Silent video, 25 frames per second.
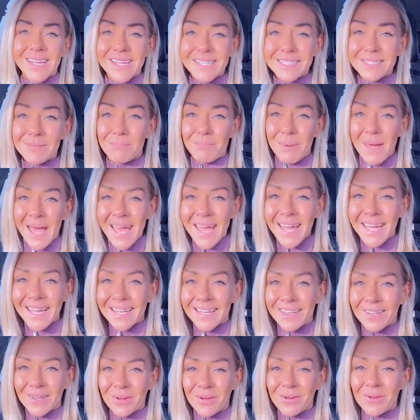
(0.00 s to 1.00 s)
It's
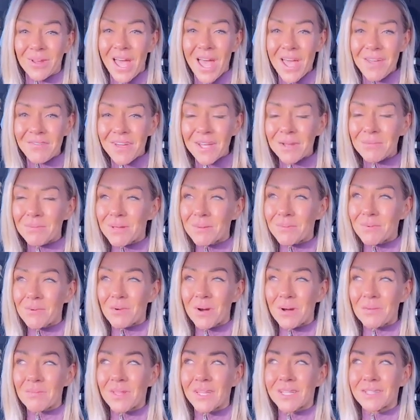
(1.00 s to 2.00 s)
bad, dude. I've had people
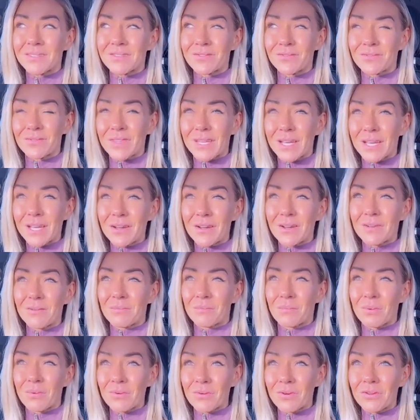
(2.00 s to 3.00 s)
where I'm like, dude, they are
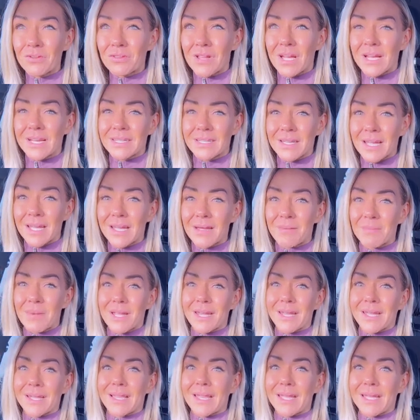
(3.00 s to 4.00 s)
borderline
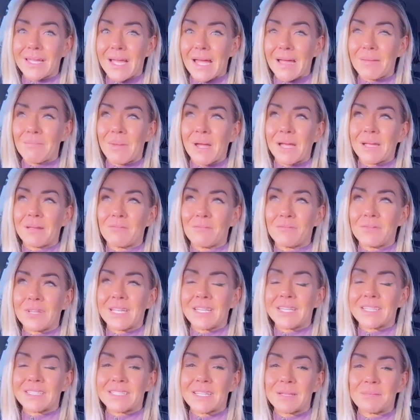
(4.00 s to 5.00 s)
diabetic. Like, I might
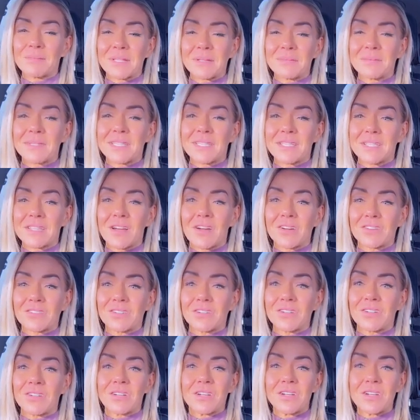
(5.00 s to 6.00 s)
need to send them to the
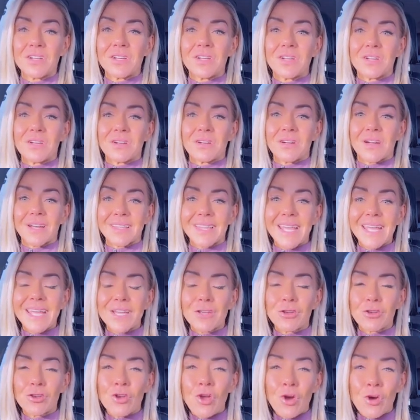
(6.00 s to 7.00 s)
doctor. Right? They
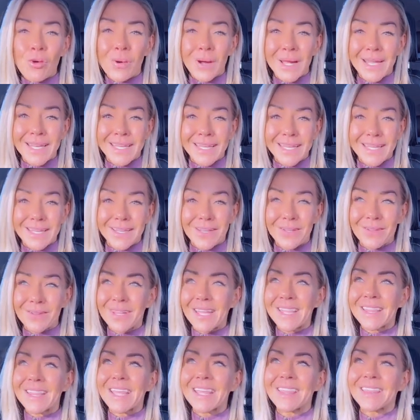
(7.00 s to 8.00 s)
had no idea,
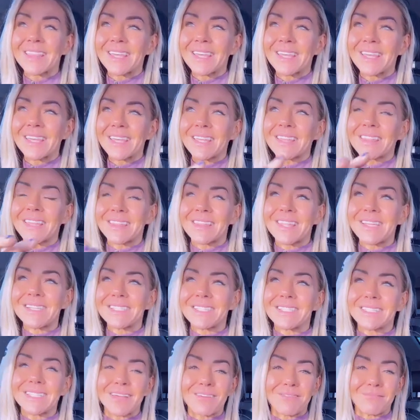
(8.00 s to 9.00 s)
dude. And they think that they
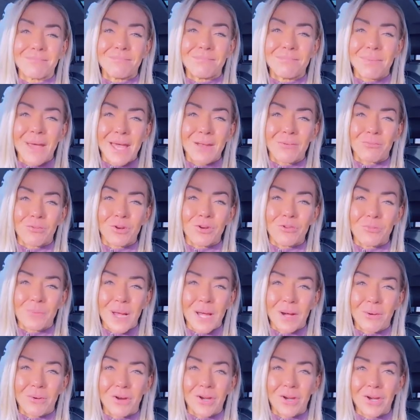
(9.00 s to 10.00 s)
just have bad
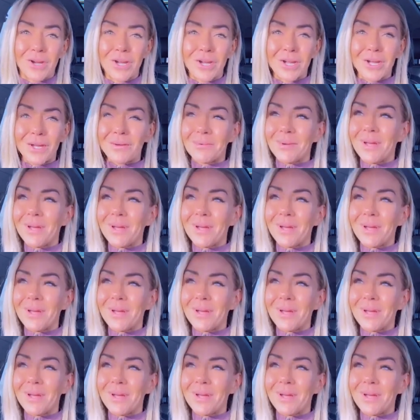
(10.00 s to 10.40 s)
willpower.